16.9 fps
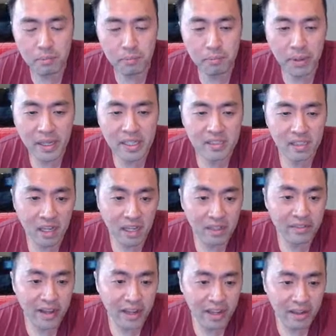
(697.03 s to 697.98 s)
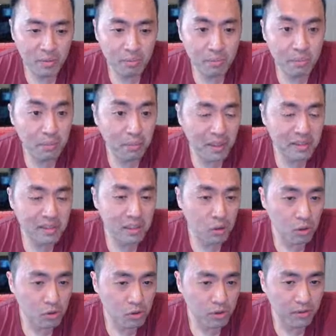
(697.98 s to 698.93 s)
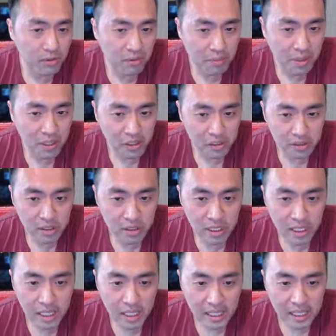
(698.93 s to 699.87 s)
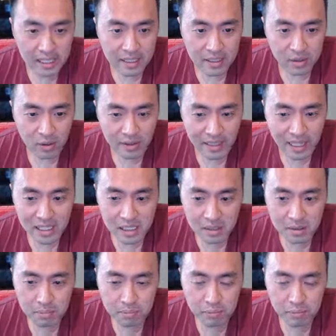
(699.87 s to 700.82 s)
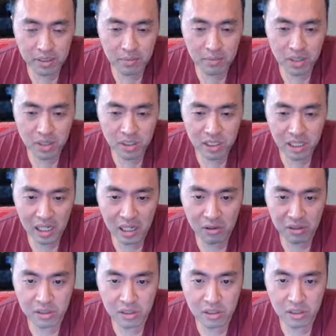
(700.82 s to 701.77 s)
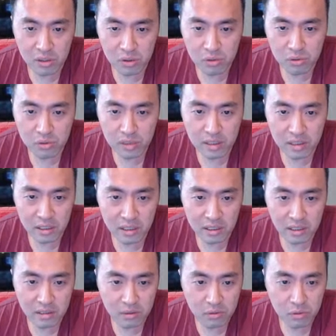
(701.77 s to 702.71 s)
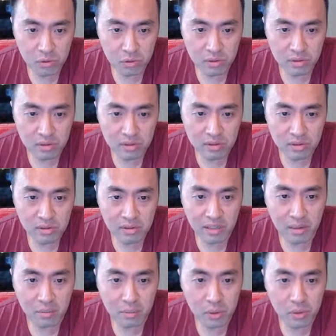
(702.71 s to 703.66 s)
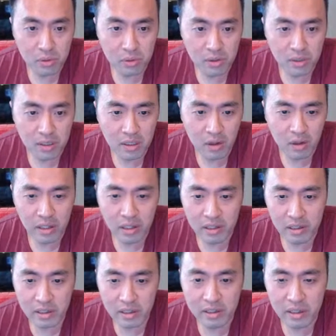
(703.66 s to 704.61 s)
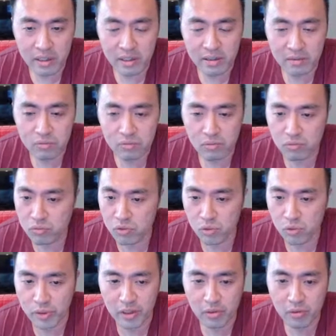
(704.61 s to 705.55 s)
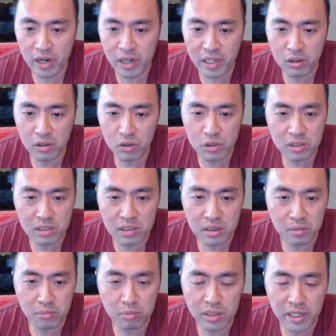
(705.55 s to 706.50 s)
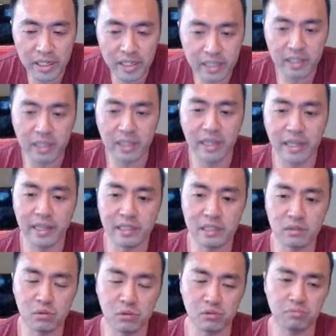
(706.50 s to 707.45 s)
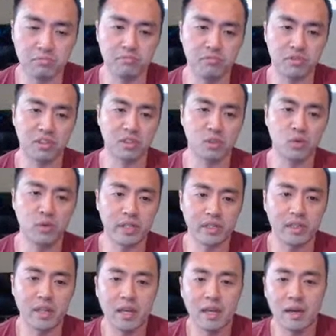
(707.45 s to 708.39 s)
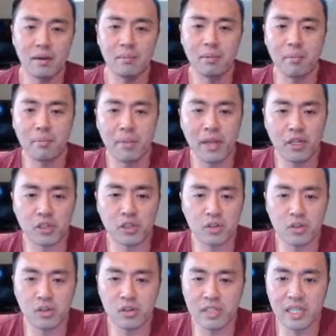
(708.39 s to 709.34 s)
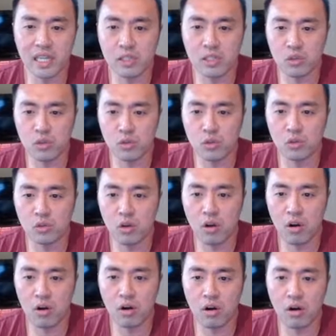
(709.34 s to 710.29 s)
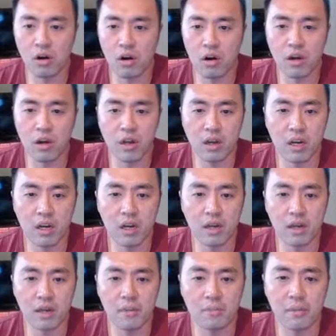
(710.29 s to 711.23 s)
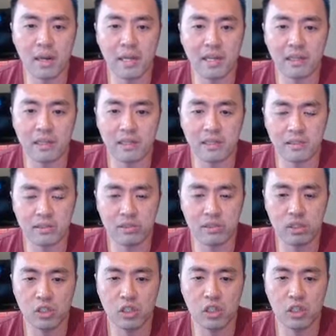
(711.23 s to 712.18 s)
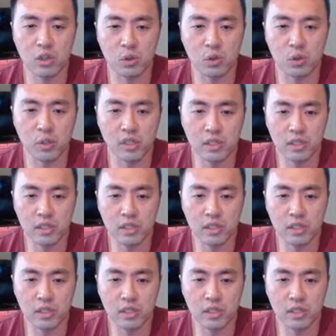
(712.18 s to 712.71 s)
based on those two information. So that's pretty much how it goes, and then you just say builder, okay, and then when you're ready, you just click play, and it will start doing it. But make sure that you are embedding this code